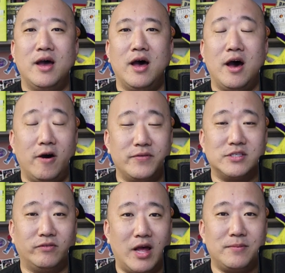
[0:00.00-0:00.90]

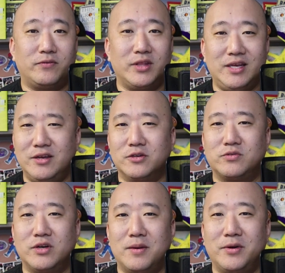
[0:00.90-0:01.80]
offensive lineman for the
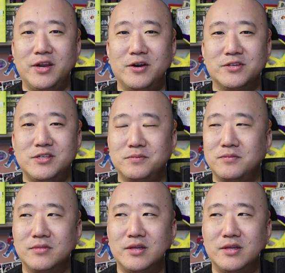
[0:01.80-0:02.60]
Eagles for a number of years.